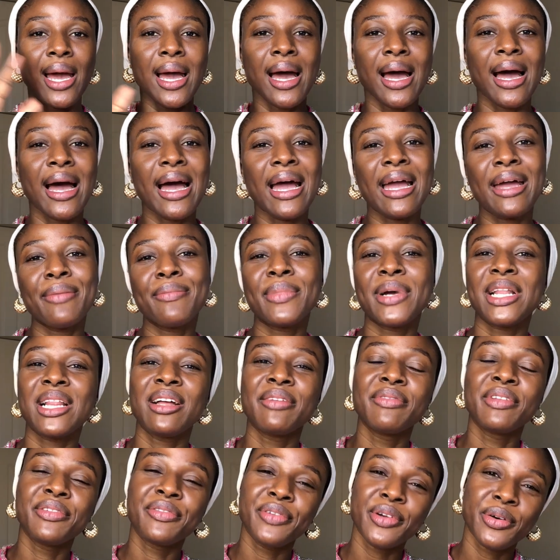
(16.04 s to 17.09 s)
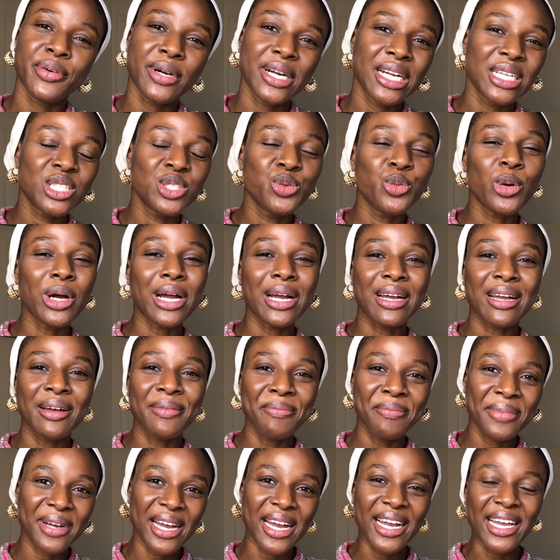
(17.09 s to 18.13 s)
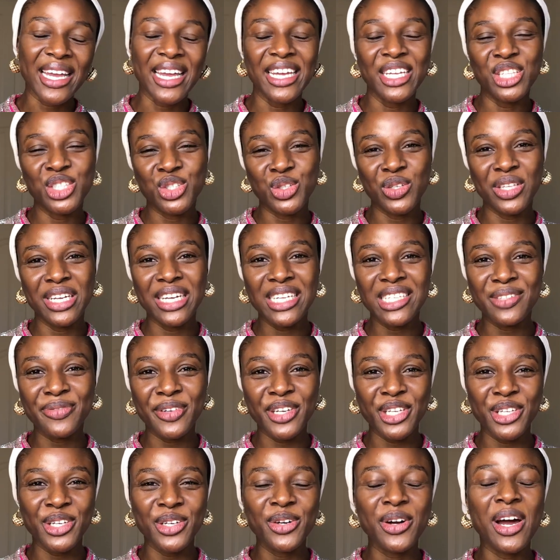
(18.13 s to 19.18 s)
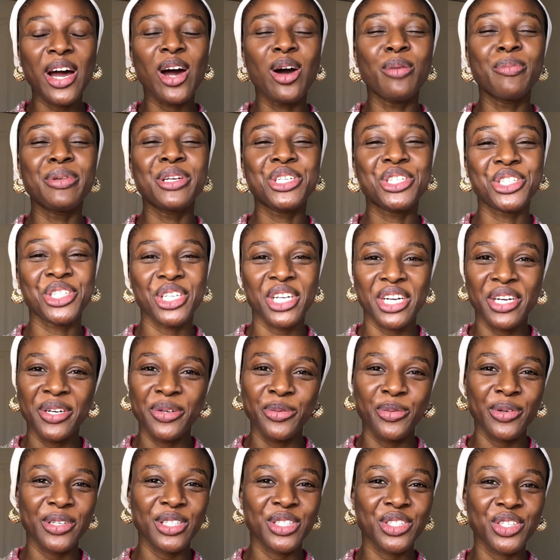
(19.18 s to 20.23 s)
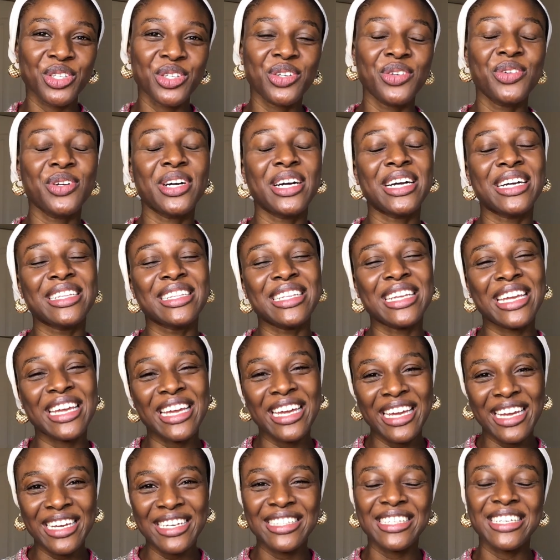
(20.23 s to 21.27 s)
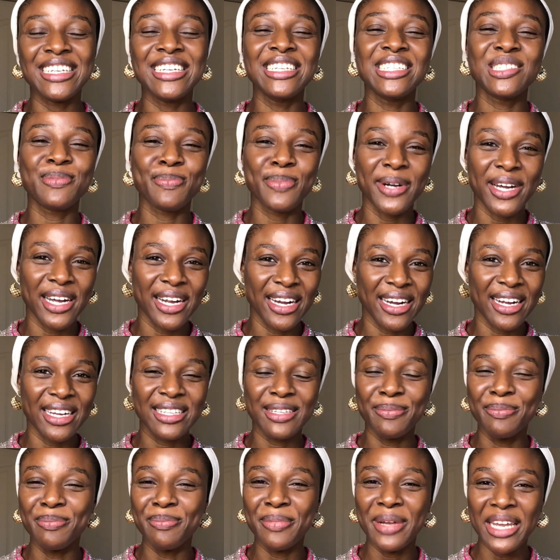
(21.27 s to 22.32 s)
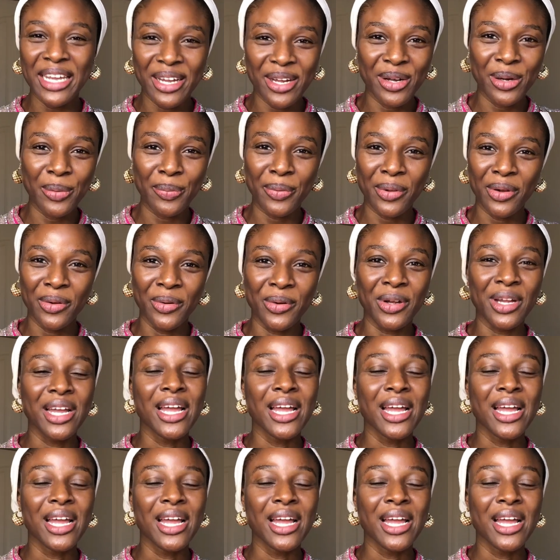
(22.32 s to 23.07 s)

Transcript: Hi my lovely viewers, welcome back. In today's video I'll be sharing with you an Eid inspired makeup look.